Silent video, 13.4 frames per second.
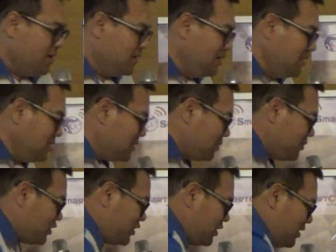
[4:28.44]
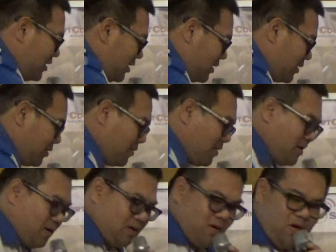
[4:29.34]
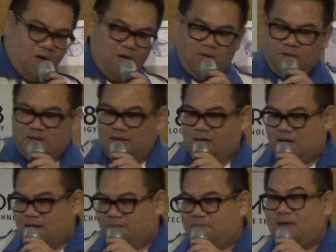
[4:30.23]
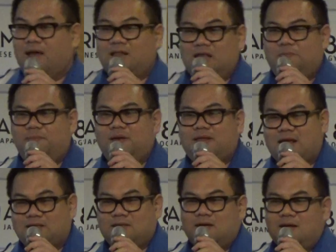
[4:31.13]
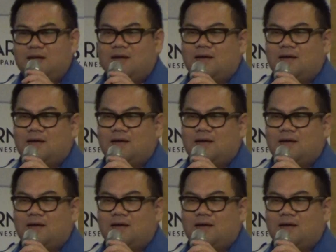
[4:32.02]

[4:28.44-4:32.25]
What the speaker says: This is a machine called the ATP tester.